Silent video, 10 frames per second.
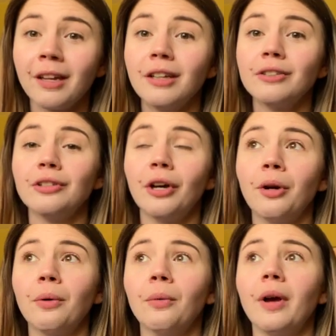
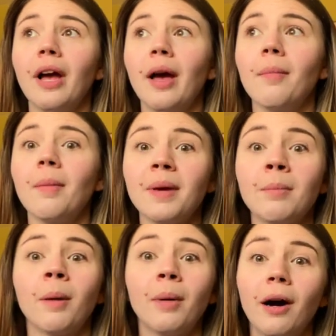So me and
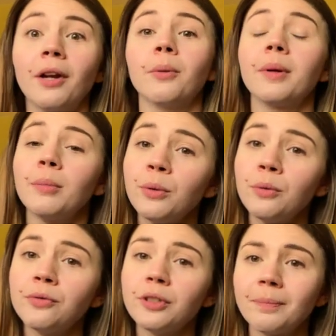my partner, we
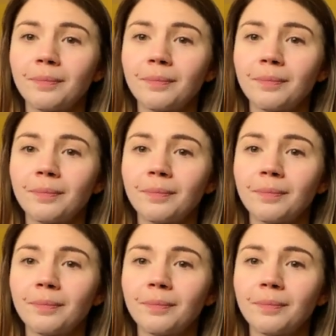moved.